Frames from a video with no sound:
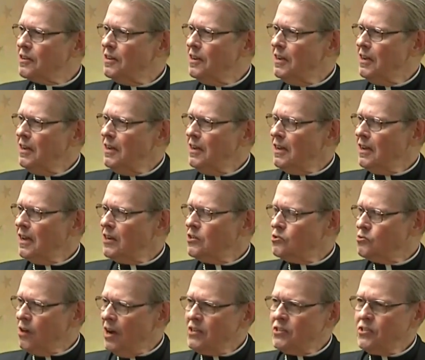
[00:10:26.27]
Uh, now, uh,
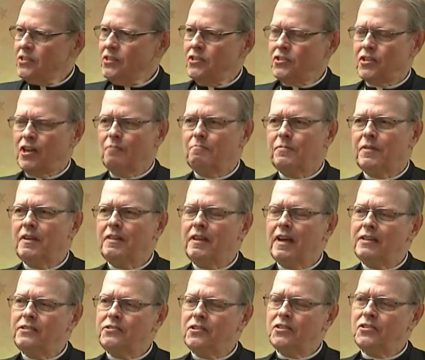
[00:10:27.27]
trust is something
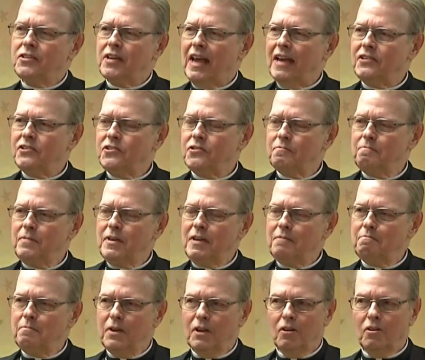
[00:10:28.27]
that just has to
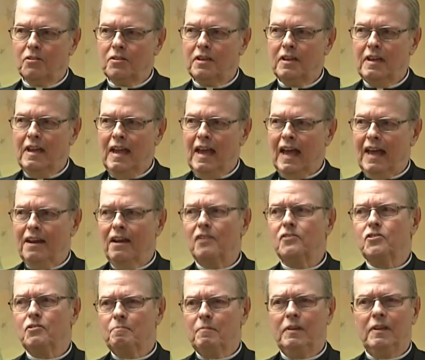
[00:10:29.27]
be built, and
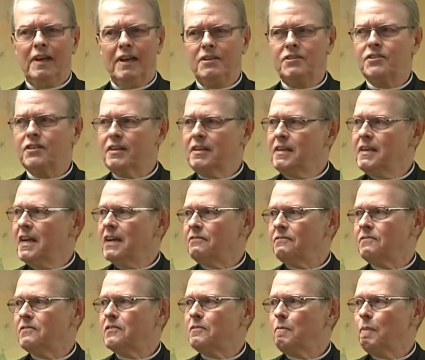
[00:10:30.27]
ultimately, it's a
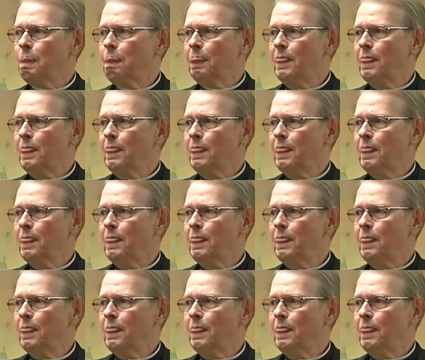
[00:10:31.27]
gift.